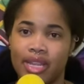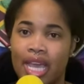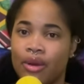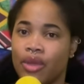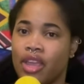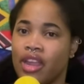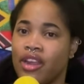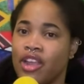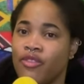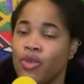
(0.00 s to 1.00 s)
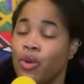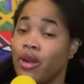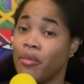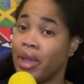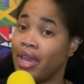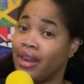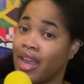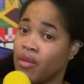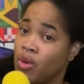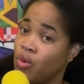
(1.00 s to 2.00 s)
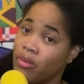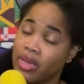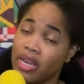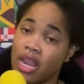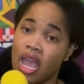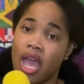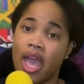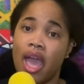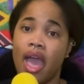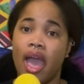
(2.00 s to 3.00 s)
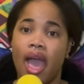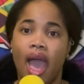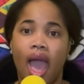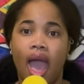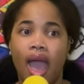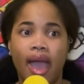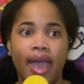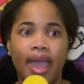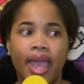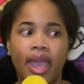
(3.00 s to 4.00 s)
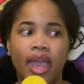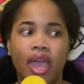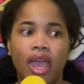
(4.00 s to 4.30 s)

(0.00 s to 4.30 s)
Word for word: I don't care if you are a man and I'm a woman. I